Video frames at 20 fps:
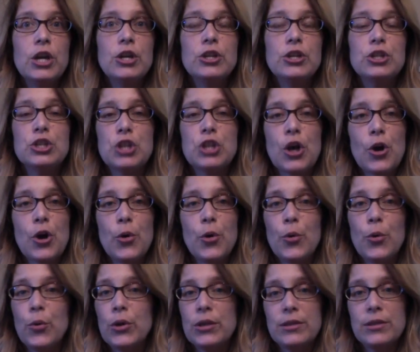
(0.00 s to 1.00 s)

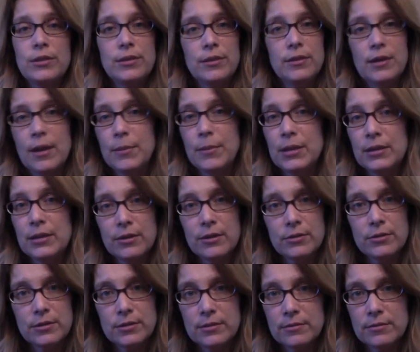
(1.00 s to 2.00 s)
So, I mean,
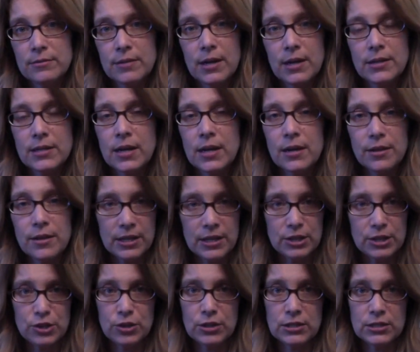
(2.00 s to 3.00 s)
there's a ton of
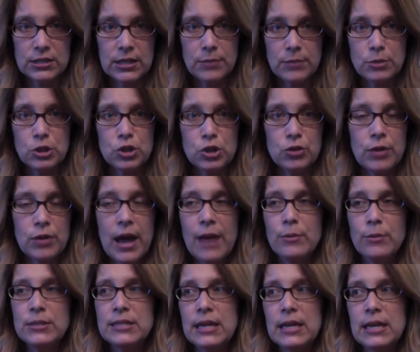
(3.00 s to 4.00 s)
things you could substitute. I
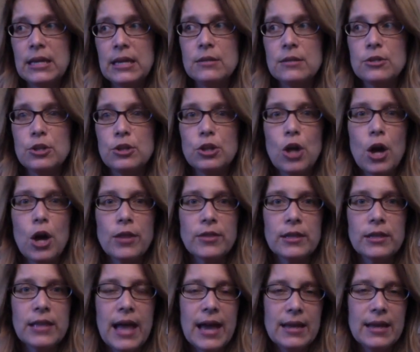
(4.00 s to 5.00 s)
would say it is along the
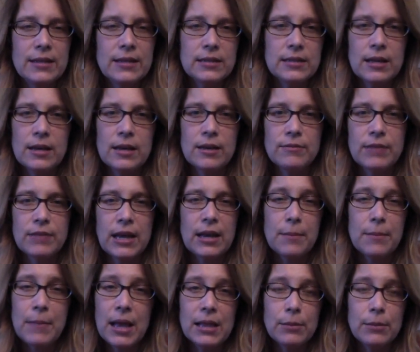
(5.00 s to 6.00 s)
lines of like a
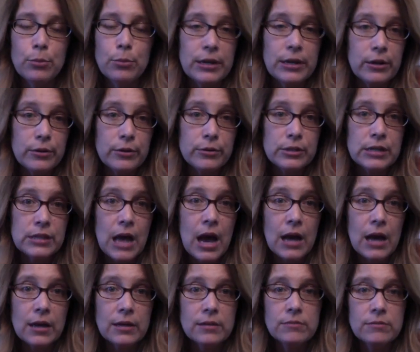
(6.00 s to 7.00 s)
Malabrigo sock.
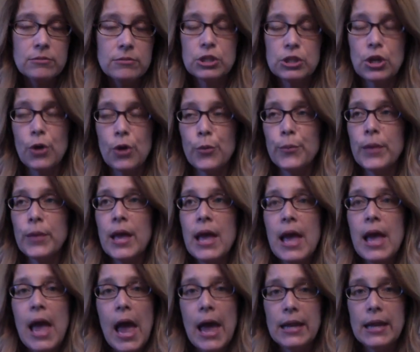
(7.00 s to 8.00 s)
So
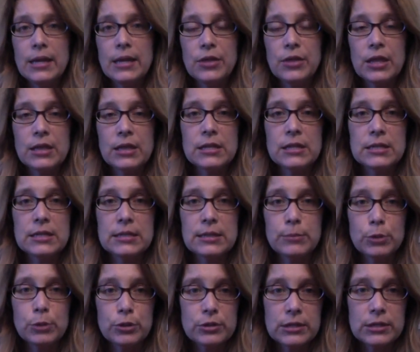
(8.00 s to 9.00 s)
anything that is
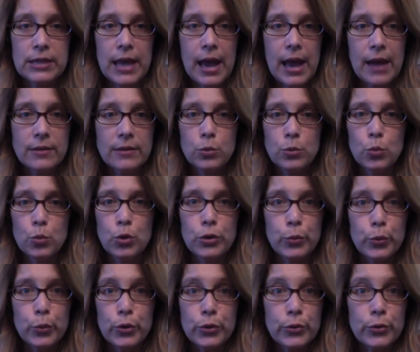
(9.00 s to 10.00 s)
similar to that would
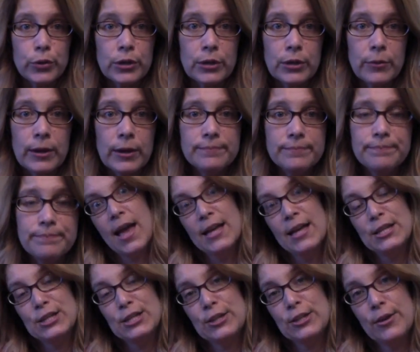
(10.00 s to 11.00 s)
work really well.
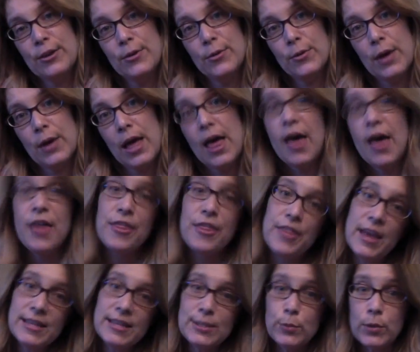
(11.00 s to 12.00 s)
So
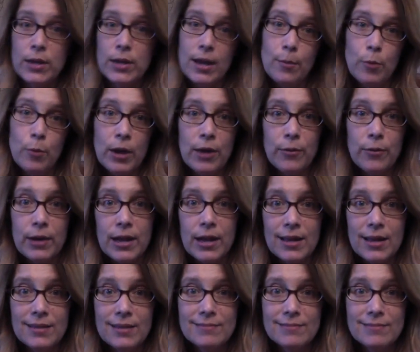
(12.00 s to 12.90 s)
that's what I'm wearing.